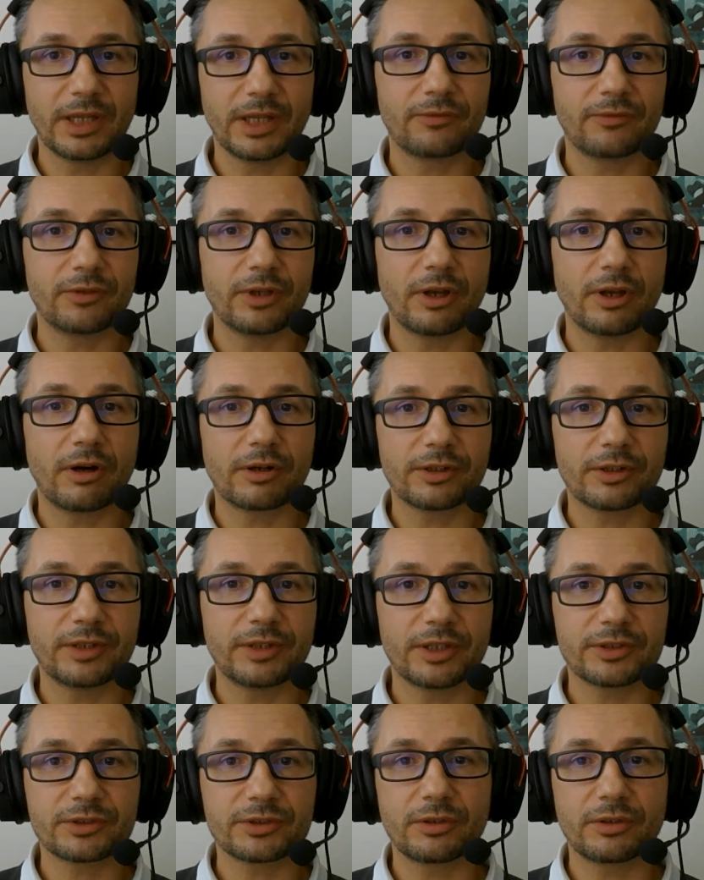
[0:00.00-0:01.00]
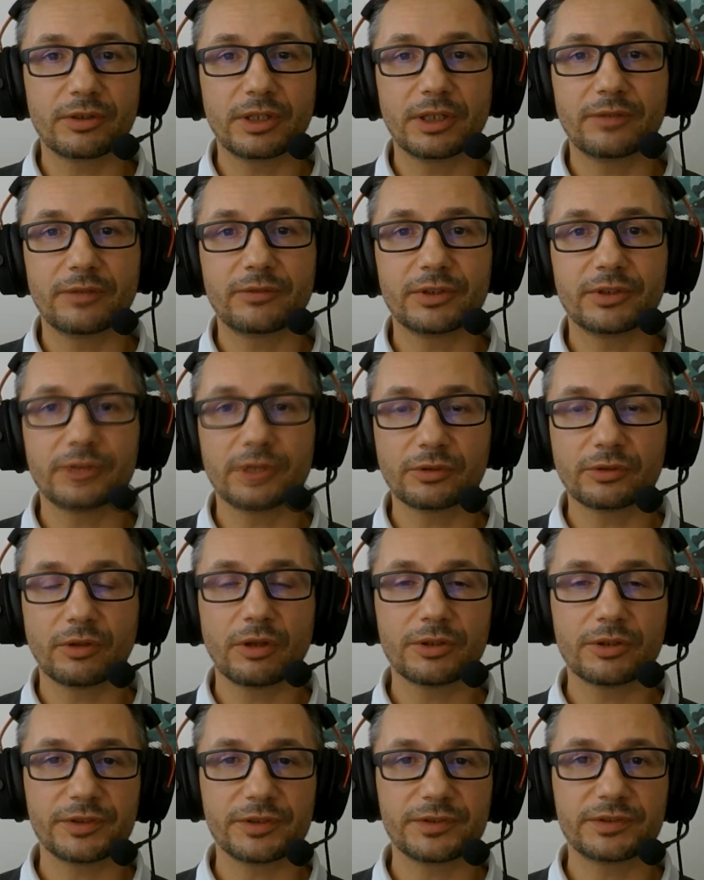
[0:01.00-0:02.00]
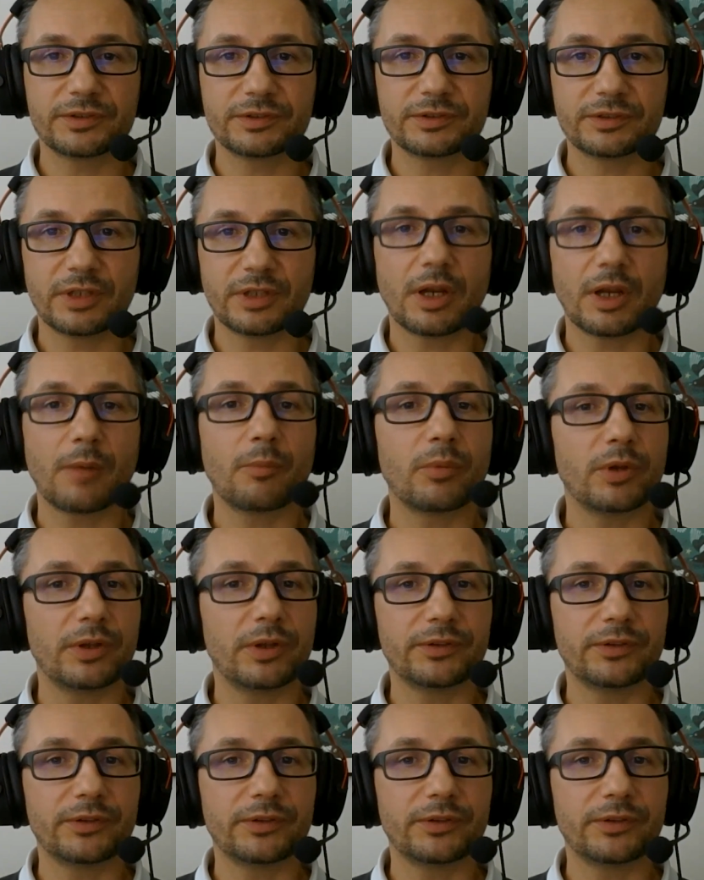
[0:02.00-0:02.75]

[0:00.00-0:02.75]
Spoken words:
Every architecture, every technology setup